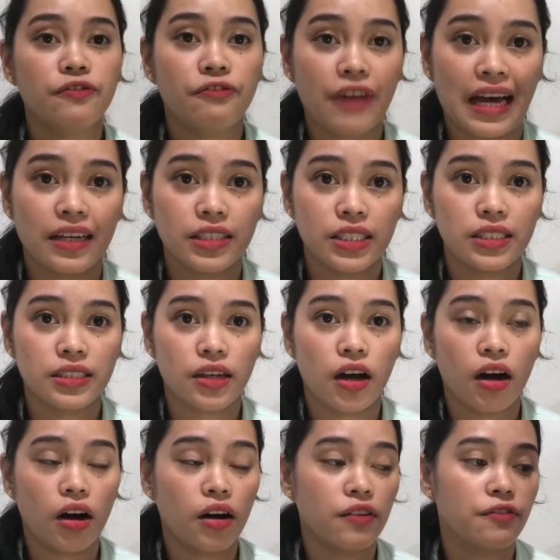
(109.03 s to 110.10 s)
facts
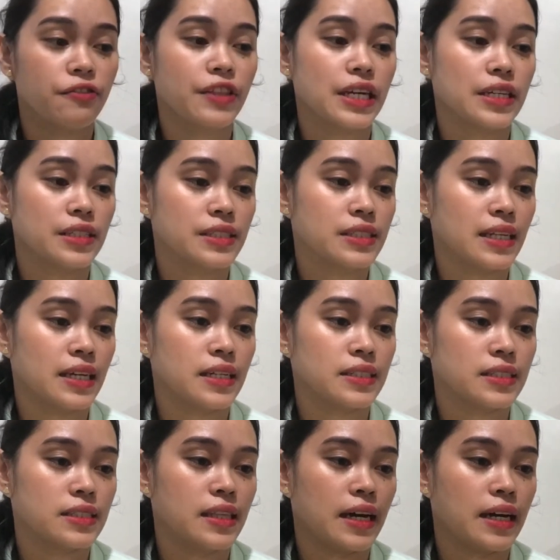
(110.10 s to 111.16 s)
of this is
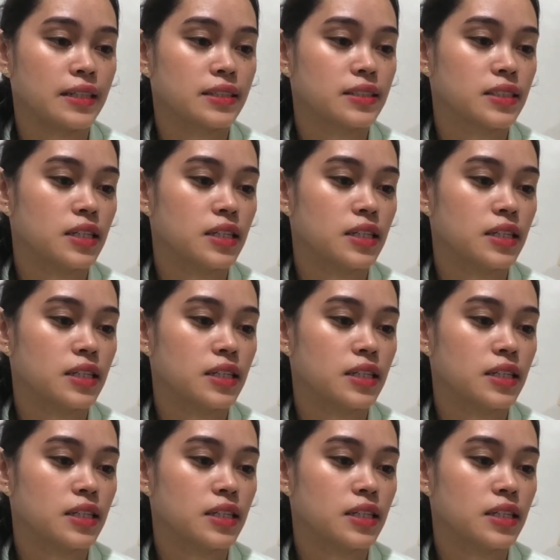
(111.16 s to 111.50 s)
that